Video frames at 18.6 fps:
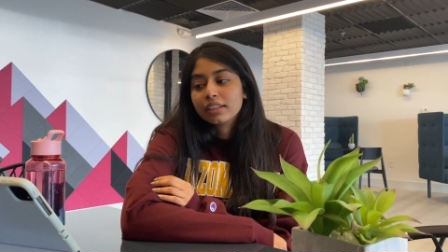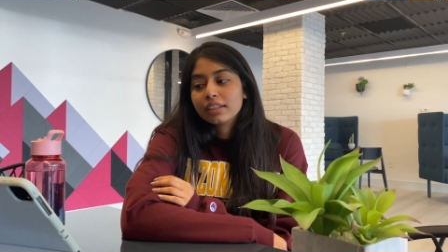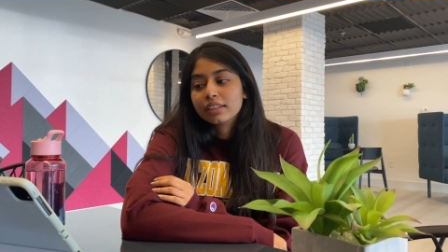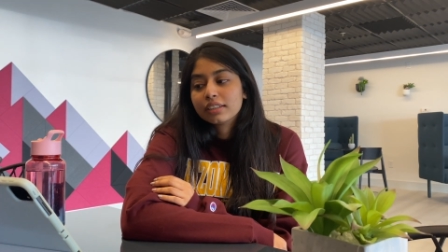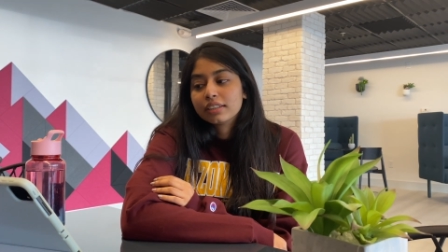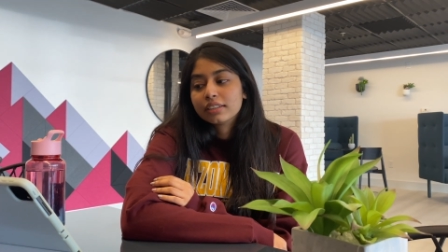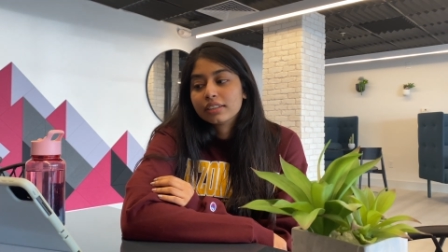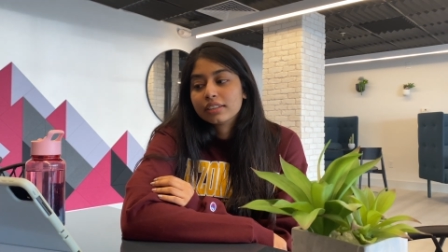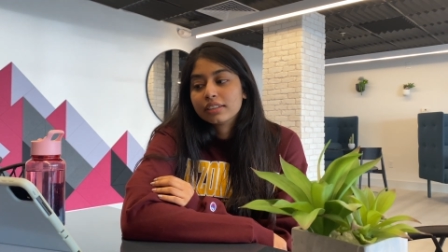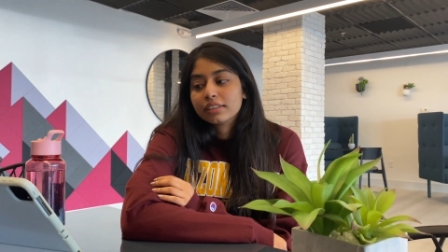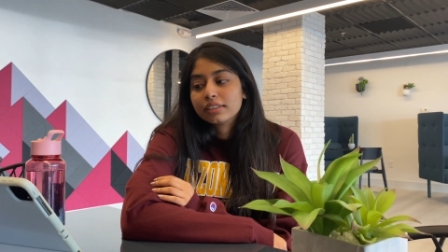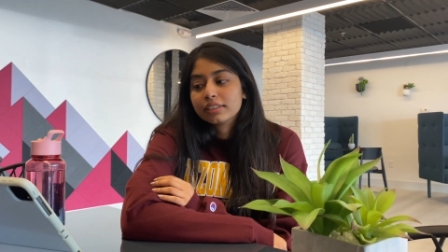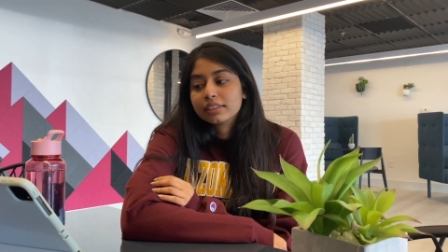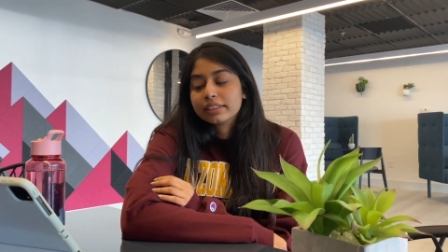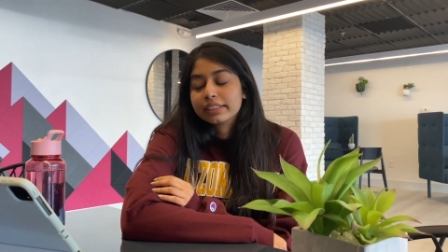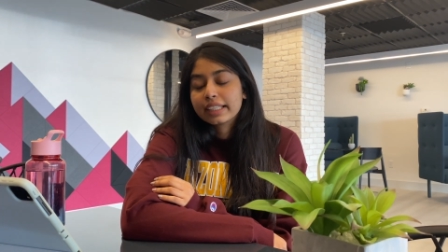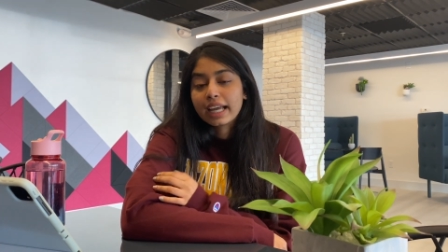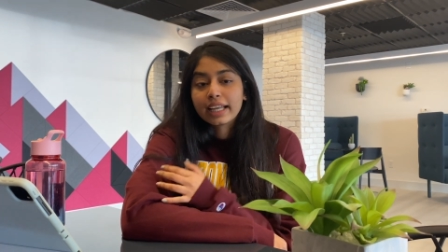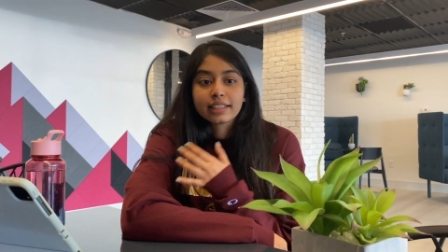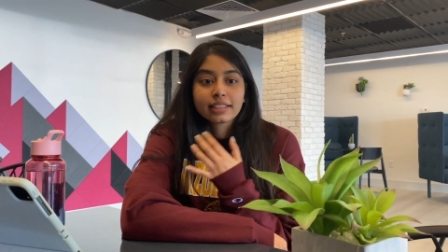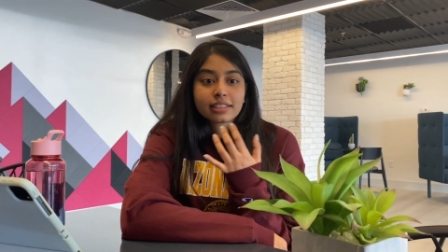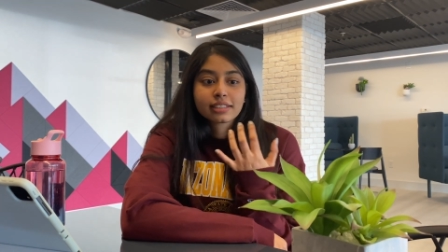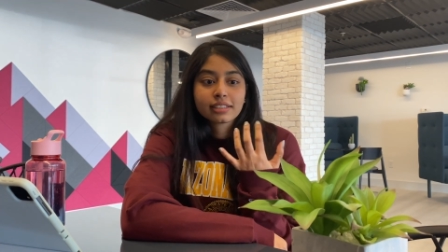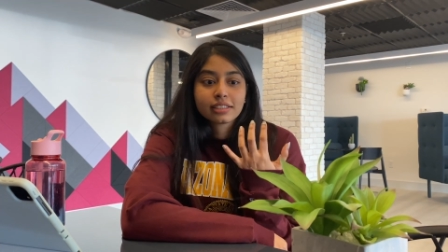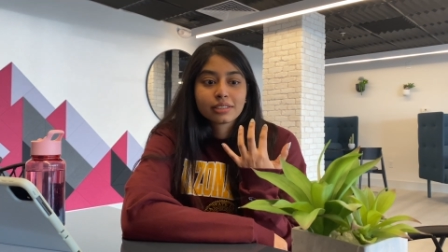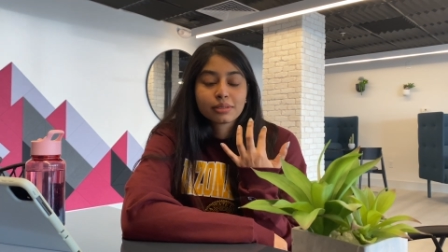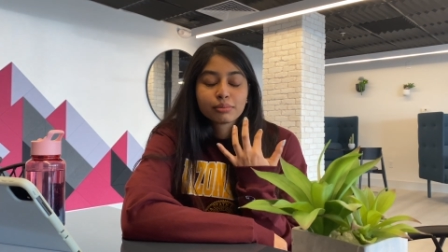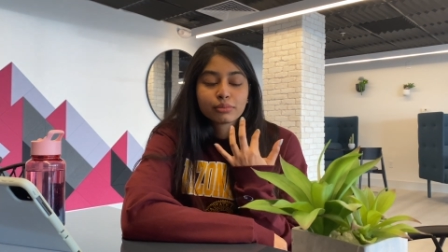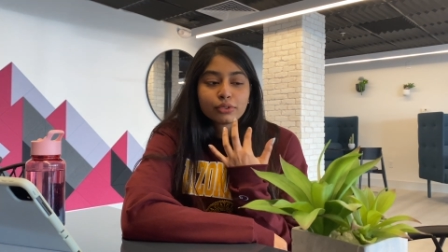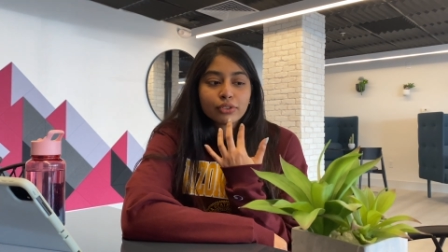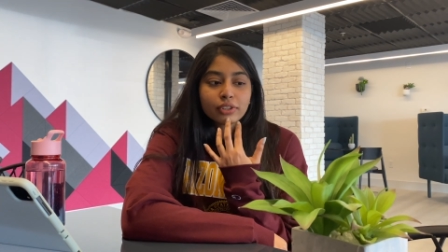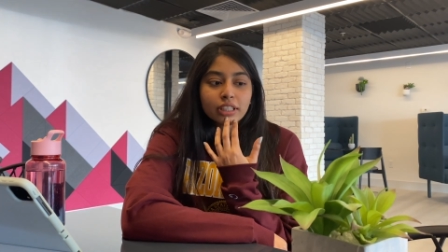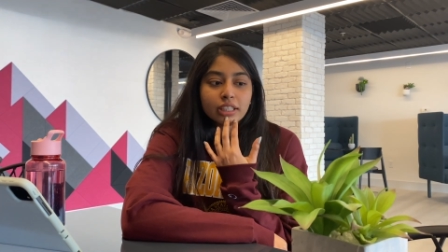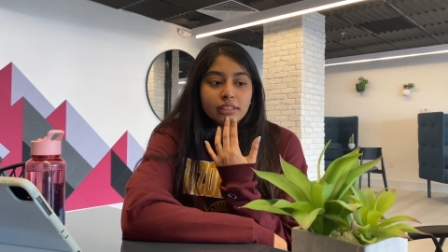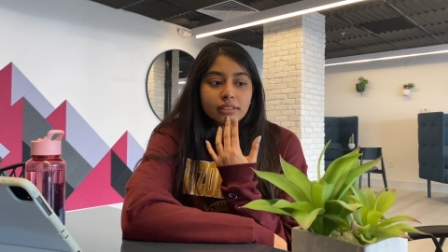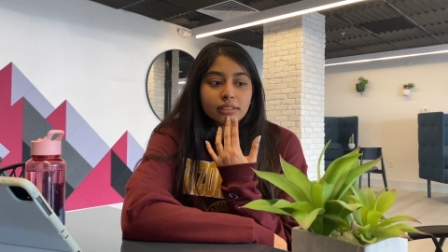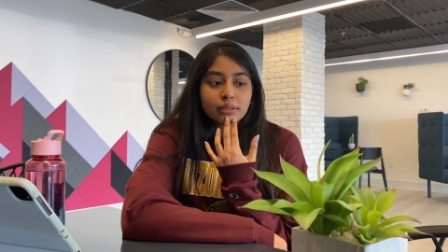uh, that's the more
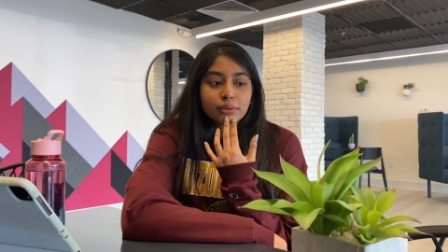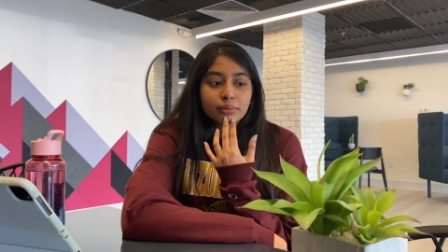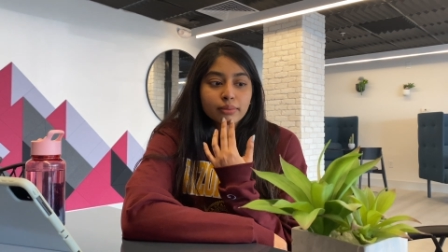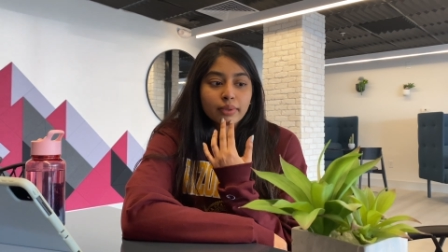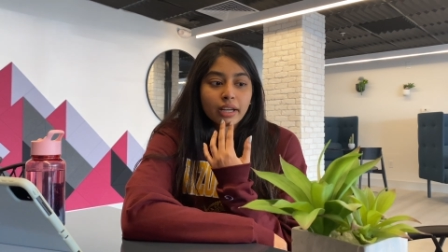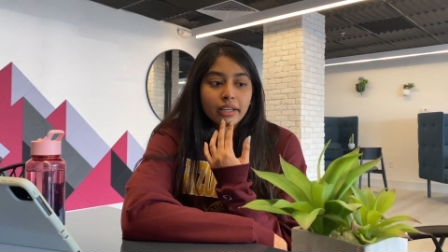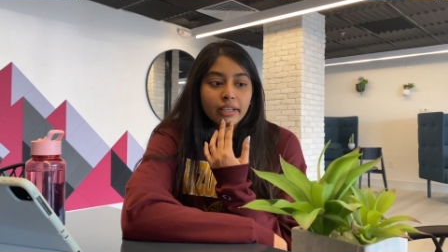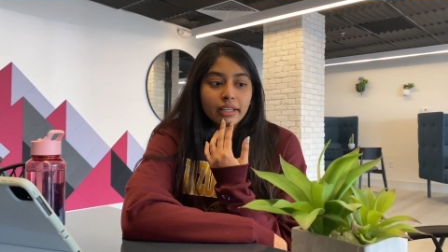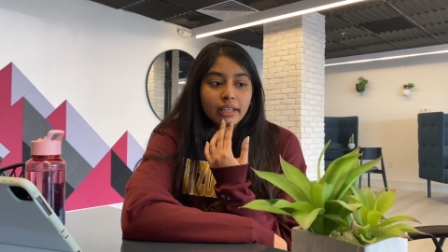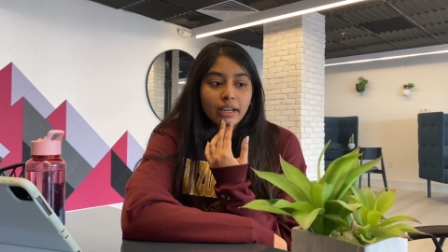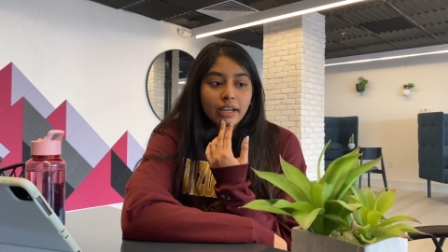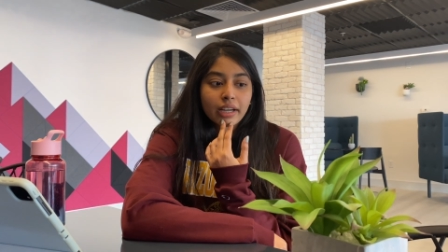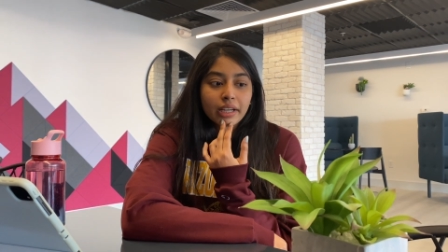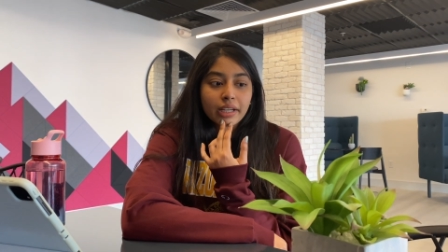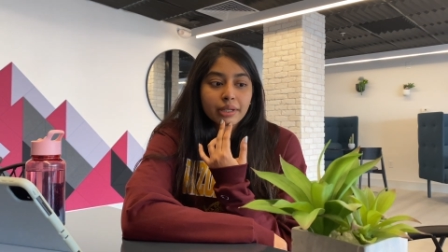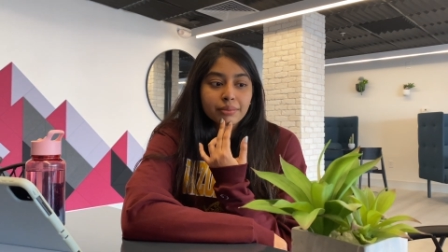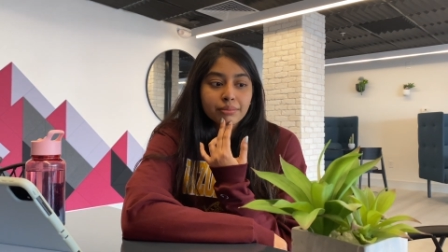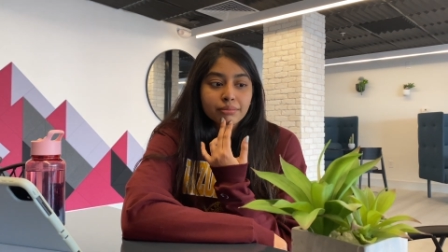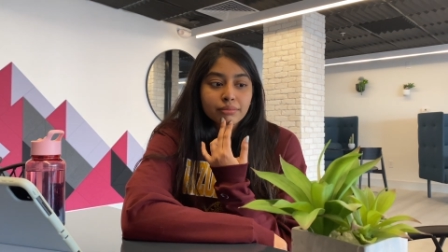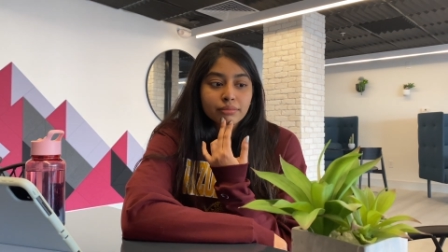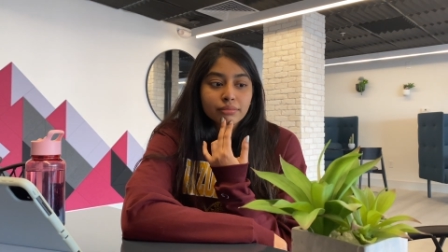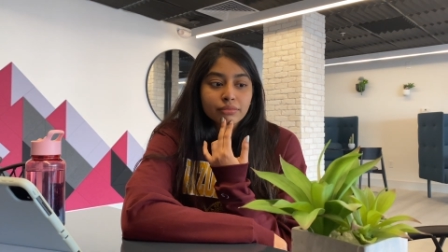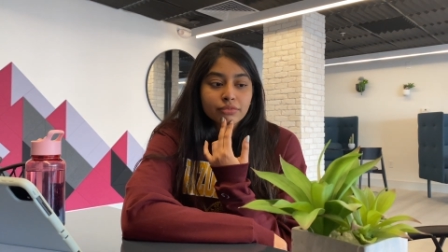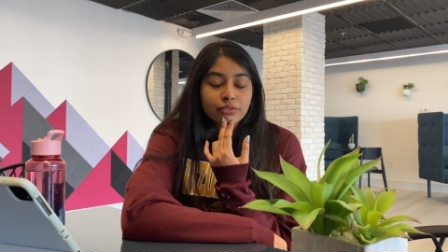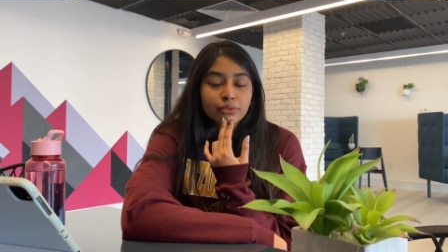reason why i am